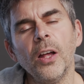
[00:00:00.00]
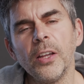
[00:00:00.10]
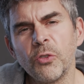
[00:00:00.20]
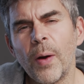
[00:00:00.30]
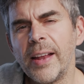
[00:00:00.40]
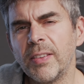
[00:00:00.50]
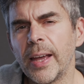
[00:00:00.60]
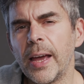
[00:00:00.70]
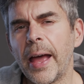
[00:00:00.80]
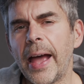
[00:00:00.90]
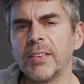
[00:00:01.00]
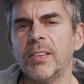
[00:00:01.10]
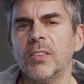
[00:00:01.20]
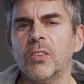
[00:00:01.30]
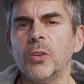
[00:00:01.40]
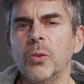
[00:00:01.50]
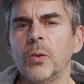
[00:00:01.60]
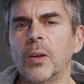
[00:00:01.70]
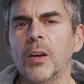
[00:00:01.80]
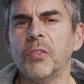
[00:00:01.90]
It's rare to get access
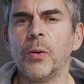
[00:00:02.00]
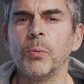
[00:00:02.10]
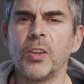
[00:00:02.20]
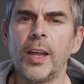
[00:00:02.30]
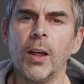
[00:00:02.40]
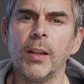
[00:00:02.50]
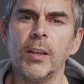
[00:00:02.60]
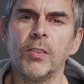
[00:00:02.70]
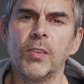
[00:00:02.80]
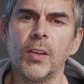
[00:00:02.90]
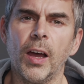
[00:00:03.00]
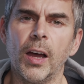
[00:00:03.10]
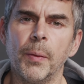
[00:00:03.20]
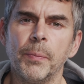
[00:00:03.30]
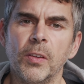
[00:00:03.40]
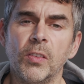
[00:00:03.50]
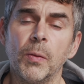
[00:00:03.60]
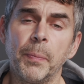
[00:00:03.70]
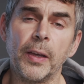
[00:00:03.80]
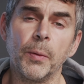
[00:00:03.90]
to a film set like this. Um, this is
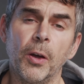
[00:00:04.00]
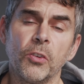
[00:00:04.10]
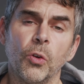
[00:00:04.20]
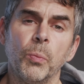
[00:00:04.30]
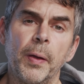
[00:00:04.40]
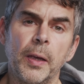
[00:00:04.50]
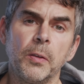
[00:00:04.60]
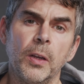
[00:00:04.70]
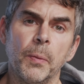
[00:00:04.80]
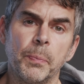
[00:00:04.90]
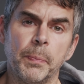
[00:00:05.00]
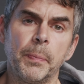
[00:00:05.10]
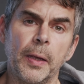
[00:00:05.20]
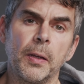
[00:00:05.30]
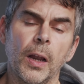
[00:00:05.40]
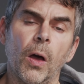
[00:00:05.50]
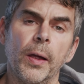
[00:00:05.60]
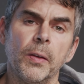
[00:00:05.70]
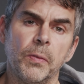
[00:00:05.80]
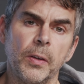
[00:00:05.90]
a big commercial, big, you know, big
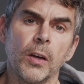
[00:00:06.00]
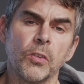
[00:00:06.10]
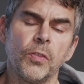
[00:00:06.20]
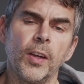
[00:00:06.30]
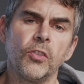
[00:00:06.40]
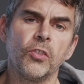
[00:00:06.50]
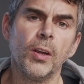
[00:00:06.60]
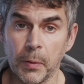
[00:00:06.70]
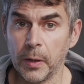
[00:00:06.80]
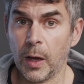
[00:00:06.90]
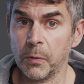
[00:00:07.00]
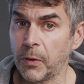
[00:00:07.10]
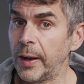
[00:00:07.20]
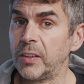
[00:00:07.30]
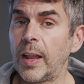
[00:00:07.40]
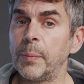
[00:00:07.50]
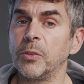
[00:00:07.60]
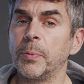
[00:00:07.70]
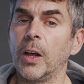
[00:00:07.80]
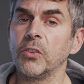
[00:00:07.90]
client, Young's Fish, you know, very
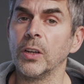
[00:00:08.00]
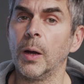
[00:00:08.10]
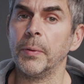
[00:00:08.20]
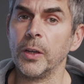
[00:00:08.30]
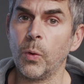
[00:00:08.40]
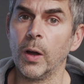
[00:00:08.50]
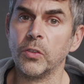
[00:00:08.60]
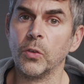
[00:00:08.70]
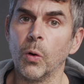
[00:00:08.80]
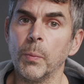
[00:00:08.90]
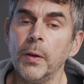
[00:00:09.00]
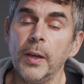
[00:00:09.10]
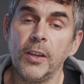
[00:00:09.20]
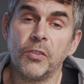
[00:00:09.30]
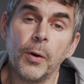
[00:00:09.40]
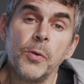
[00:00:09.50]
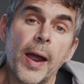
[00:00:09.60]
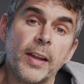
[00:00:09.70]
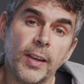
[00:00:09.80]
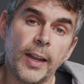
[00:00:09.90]
established production company, Quiet Storm. It's very
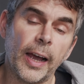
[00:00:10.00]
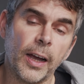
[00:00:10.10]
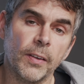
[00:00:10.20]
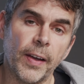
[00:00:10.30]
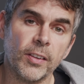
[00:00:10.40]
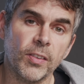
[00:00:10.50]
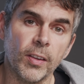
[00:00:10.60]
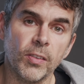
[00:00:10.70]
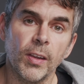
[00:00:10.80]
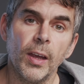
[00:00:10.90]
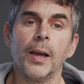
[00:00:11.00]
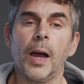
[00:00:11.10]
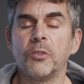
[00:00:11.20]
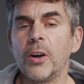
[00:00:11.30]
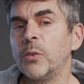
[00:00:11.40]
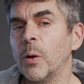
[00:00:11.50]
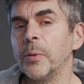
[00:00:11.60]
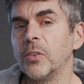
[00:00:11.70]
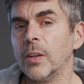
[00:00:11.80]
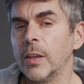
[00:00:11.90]
rare to get that kind of access. Uh, Trevor
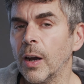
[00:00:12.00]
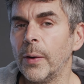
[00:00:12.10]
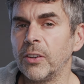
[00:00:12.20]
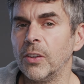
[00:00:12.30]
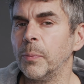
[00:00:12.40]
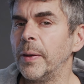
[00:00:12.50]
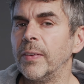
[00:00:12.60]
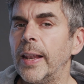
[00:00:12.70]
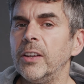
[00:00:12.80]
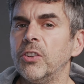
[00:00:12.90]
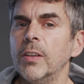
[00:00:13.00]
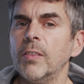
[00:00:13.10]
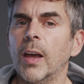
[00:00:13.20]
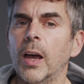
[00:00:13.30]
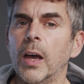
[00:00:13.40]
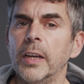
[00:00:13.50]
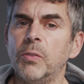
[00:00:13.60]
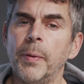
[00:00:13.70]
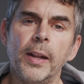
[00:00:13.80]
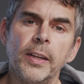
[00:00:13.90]
Robinson, the director, is a bit legend. Uh,
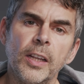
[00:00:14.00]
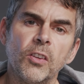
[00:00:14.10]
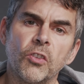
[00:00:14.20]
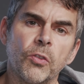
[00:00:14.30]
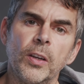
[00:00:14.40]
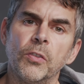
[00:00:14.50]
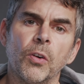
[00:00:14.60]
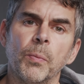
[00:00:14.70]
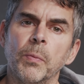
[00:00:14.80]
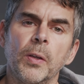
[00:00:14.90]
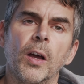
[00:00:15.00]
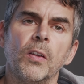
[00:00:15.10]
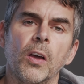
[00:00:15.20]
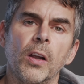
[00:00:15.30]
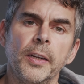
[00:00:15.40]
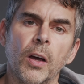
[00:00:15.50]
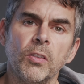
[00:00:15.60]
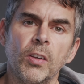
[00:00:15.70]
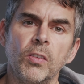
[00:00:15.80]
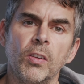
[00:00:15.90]
he's been in the industry from, you know, the early
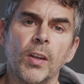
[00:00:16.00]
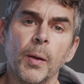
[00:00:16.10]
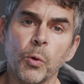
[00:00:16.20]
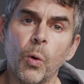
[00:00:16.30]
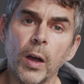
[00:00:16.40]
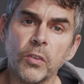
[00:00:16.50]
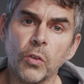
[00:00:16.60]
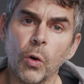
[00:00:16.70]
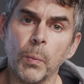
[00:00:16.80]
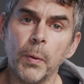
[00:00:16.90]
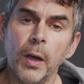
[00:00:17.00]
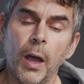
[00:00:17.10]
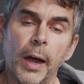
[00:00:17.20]
90s. He set up Quiet Storm.